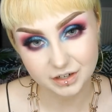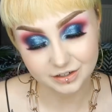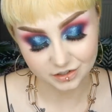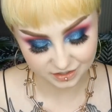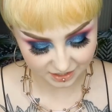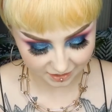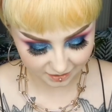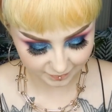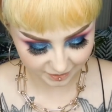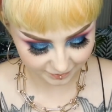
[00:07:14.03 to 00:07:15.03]
in a very long
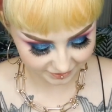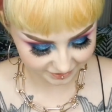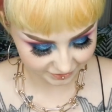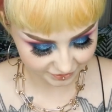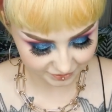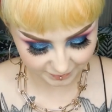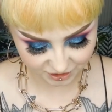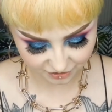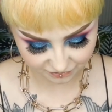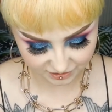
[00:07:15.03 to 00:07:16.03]
time, I'm going to use my
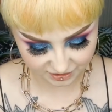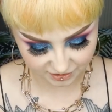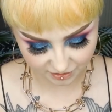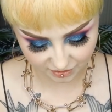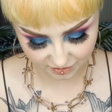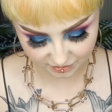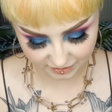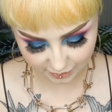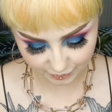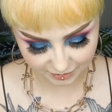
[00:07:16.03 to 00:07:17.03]
Jeffree Star
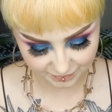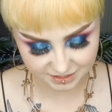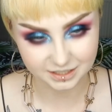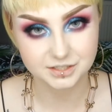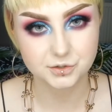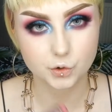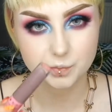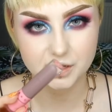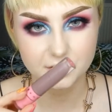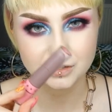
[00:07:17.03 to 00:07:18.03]
liquid lipstick in
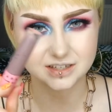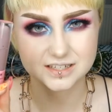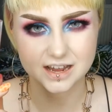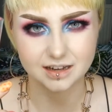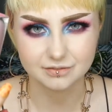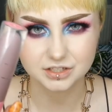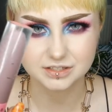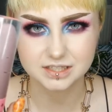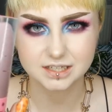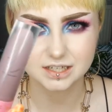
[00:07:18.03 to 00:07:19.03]
Scorpio. You can tell I haven't
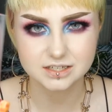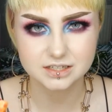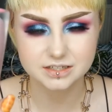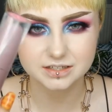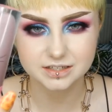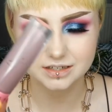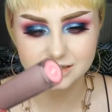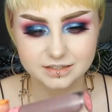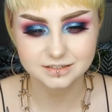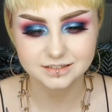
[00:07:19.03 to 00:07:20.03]
used it in ages because
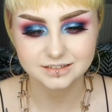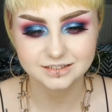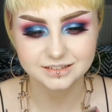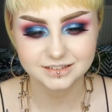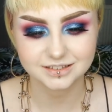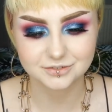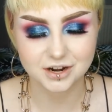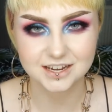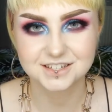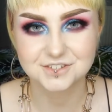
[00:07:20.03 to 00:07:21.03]
like the
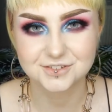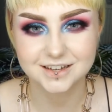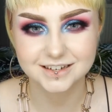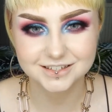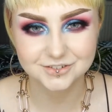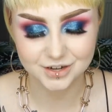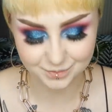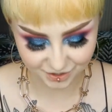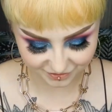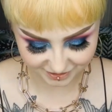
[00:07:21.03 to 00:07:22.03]
writing's all like
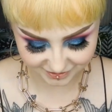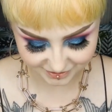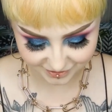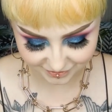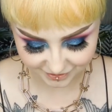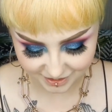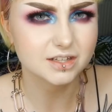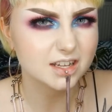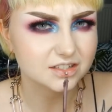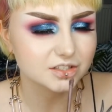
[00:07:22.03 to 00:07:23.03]
scraped off it and stuff.
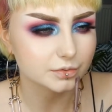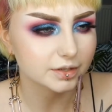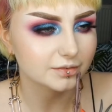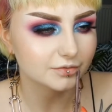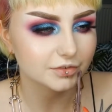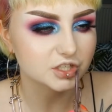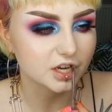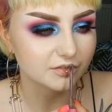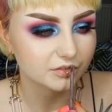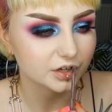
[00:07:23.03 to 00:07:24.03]
So let's do it for
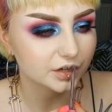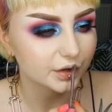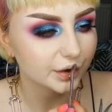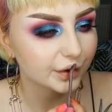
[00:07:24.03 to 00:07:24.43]
Jeffree.